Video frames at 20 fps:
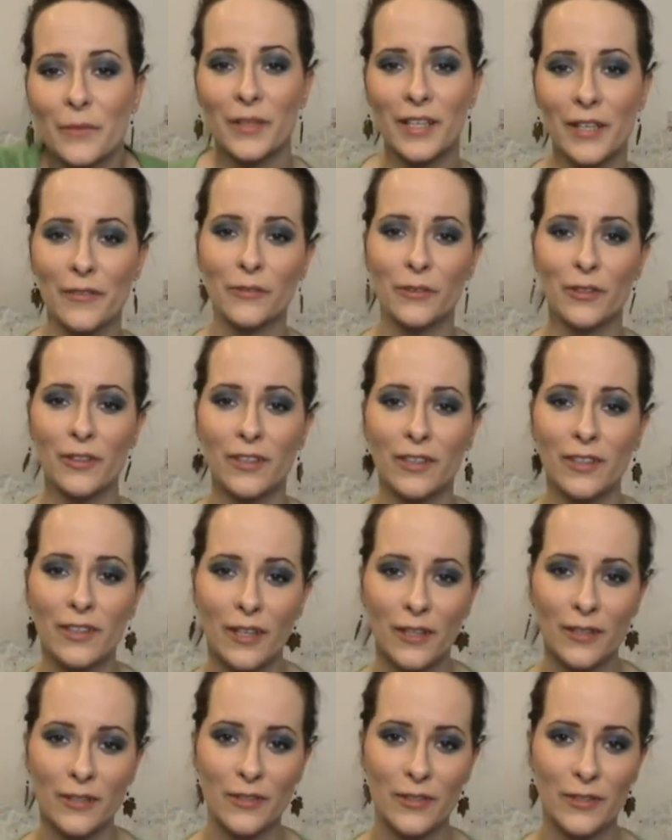Whenever I
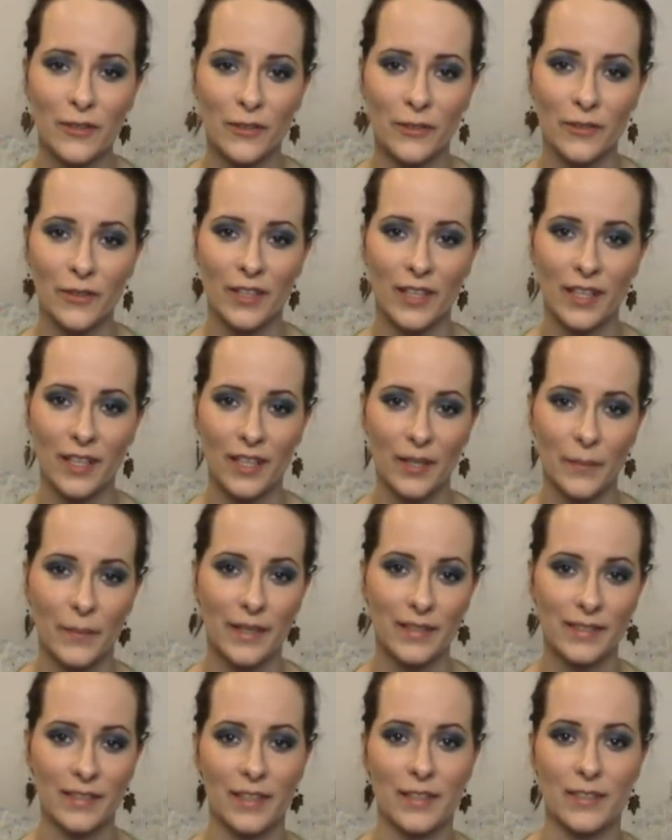go to the
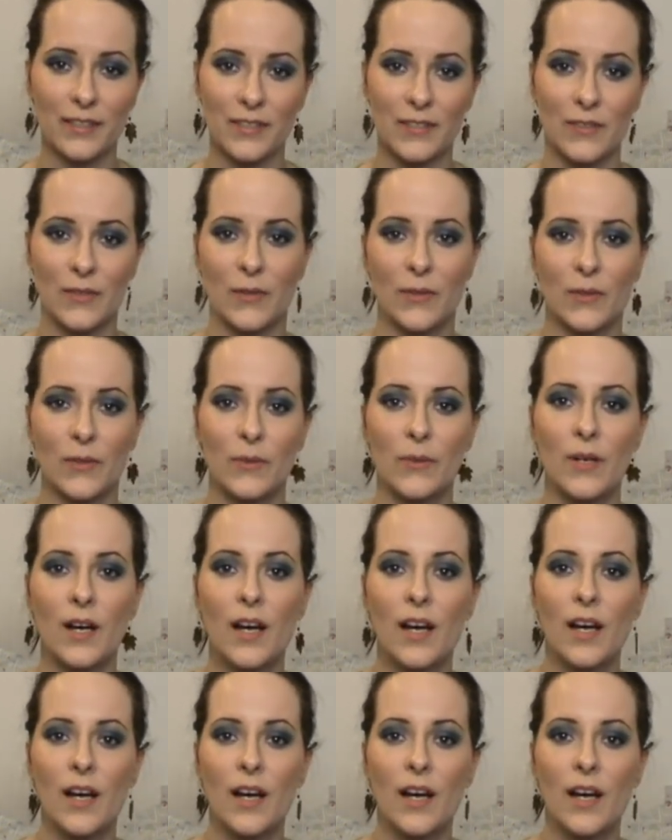Illamasqua store